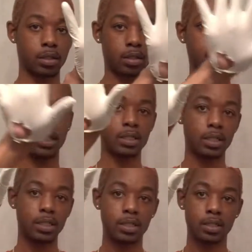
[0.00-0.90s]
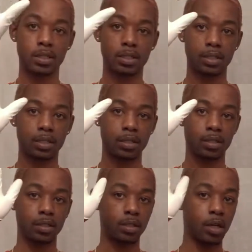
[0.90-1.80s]
y'all see this?
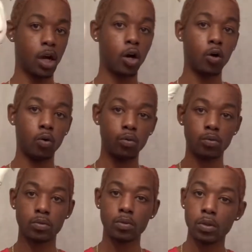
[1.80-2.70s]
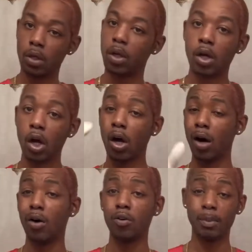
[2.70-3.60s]
Hold
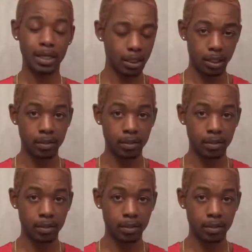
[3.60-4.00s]
my glove.